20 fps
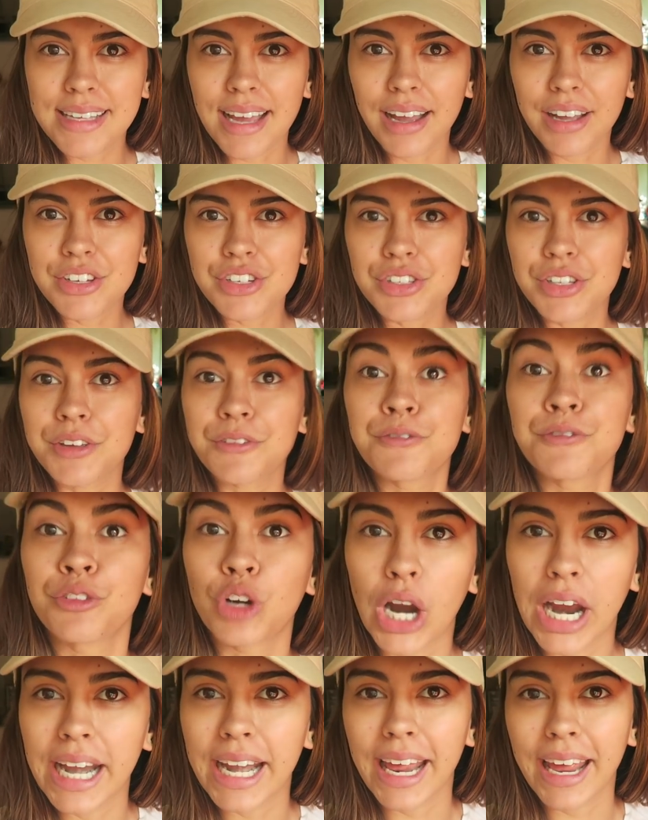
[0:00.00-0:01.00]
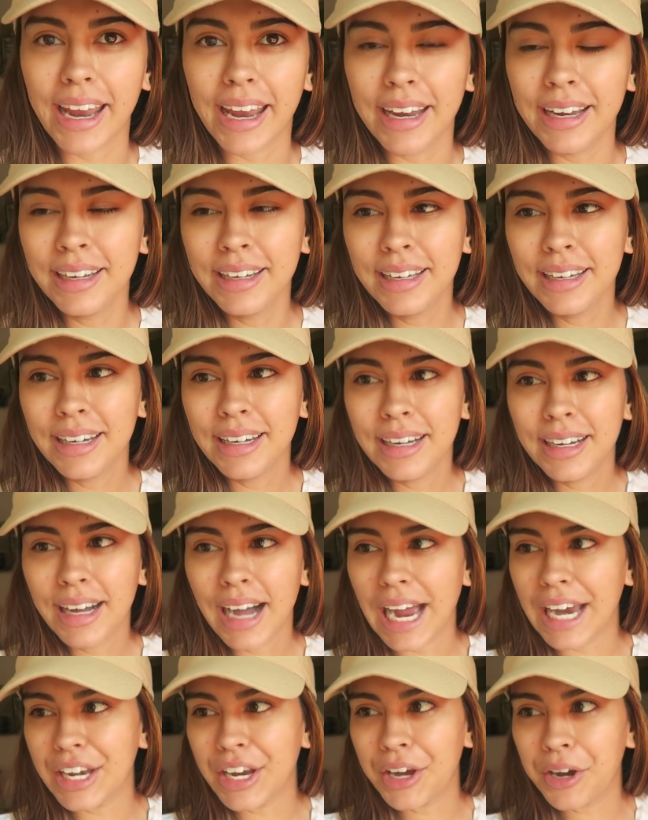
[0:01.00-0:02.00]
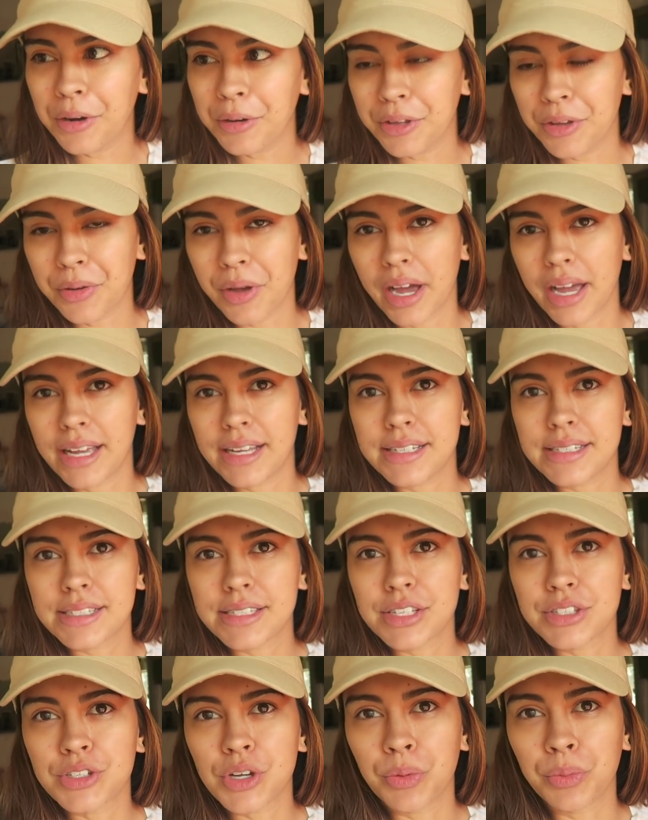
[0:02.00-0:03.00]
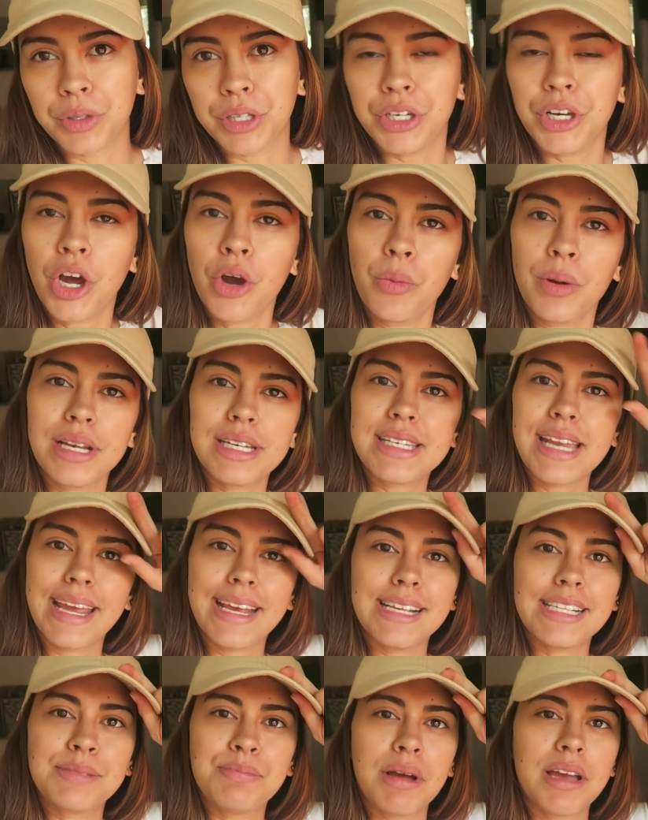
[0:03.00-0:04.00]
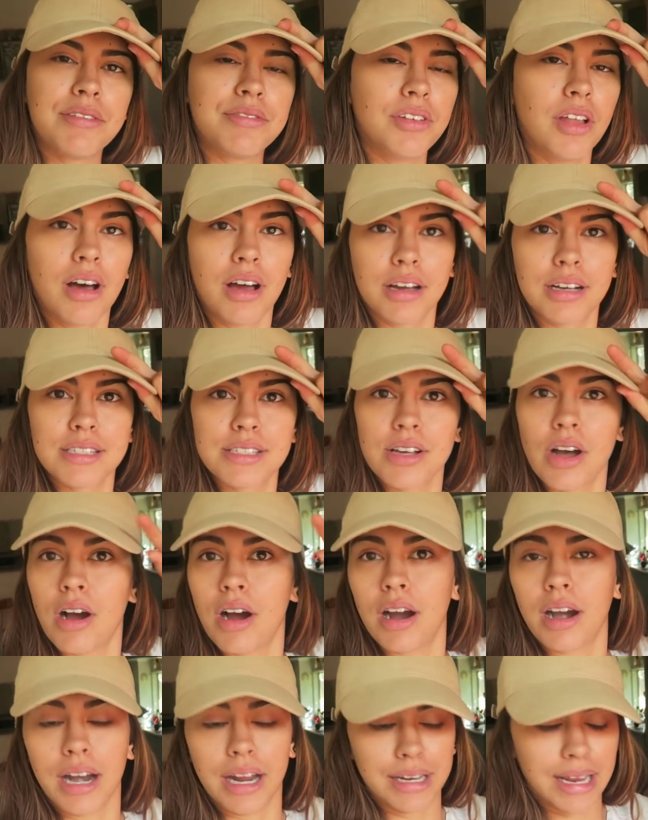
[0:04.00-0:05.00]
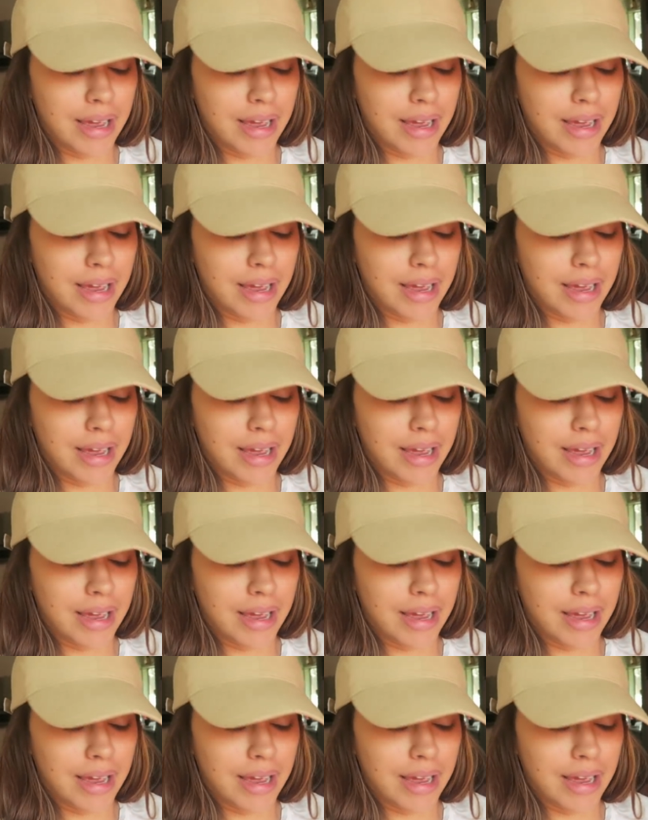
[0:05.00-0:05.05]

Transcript: It's actually Friday. I know you guys don't really know what days my vlogs are.